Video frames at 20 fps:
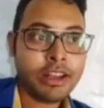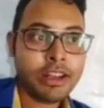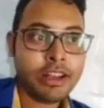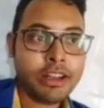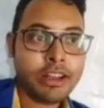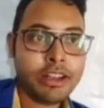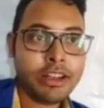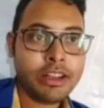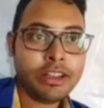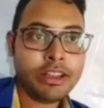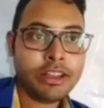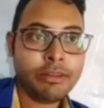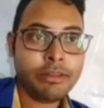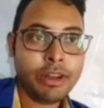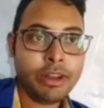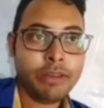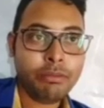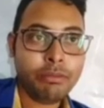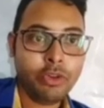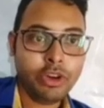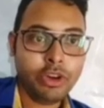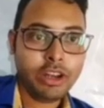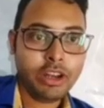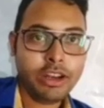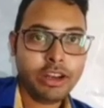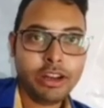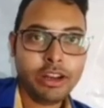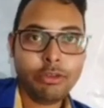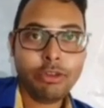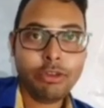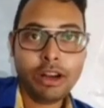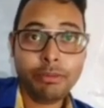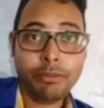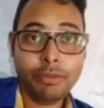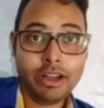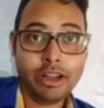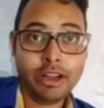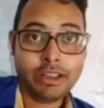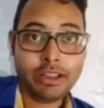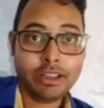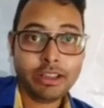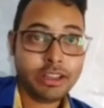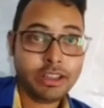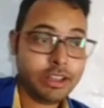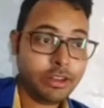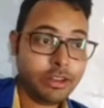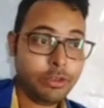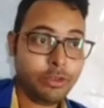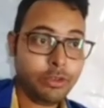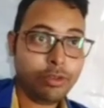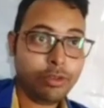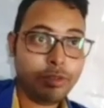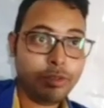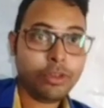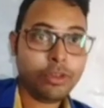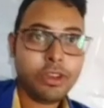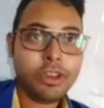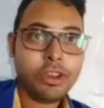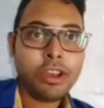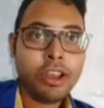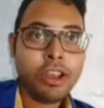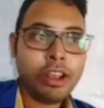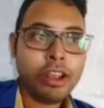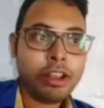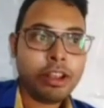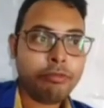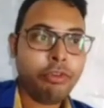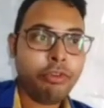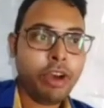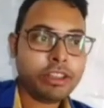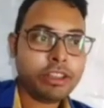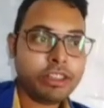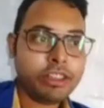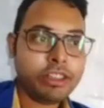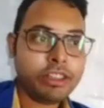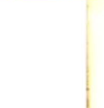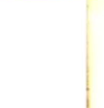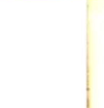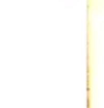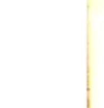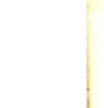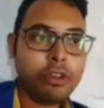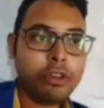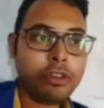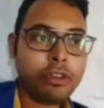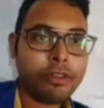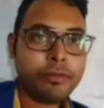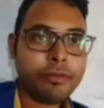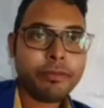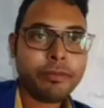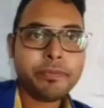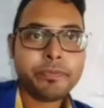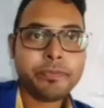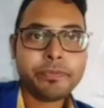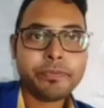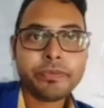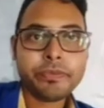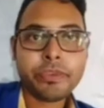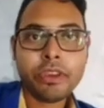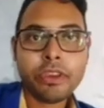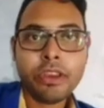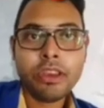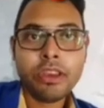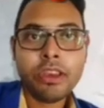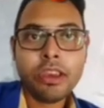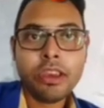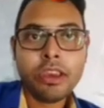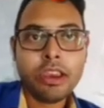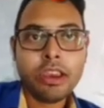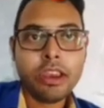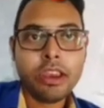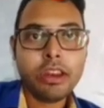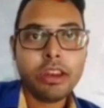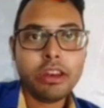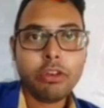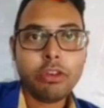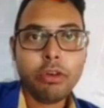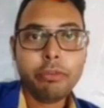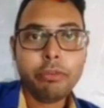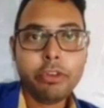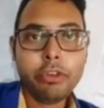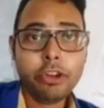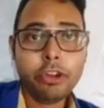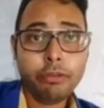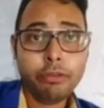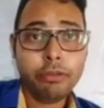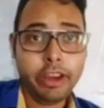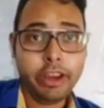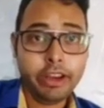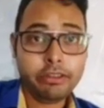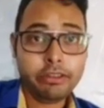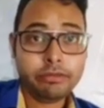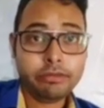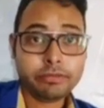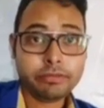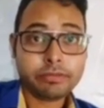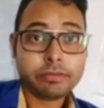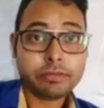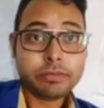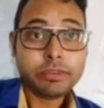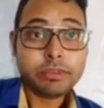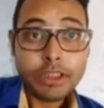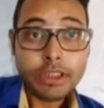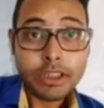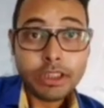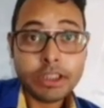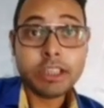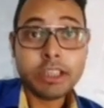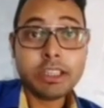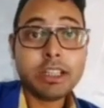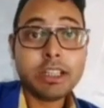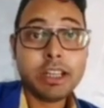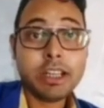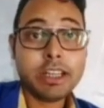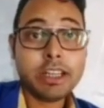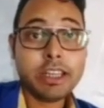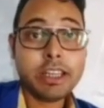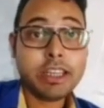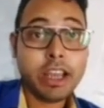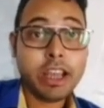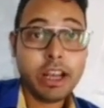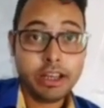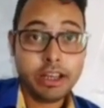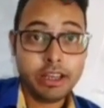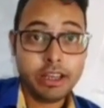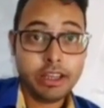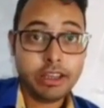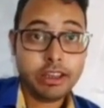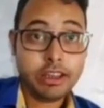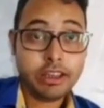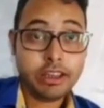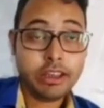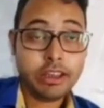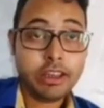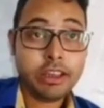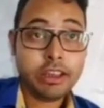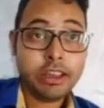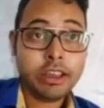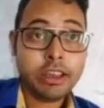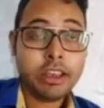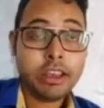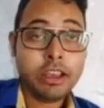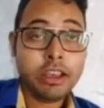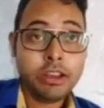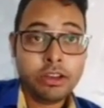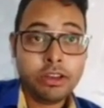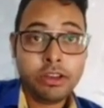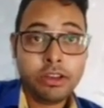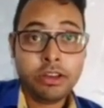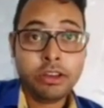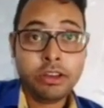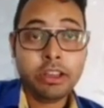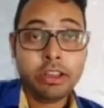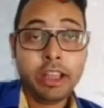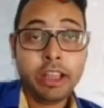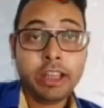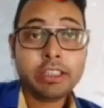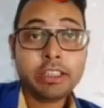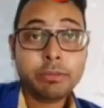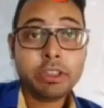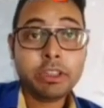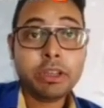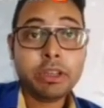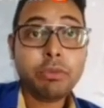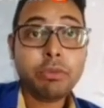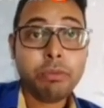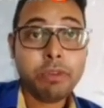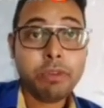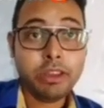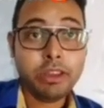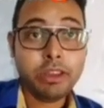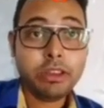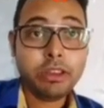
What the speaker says: This is very important in quantum mechanics. So first rule in commutator bracket, this is the linearity as anti-symmetry property.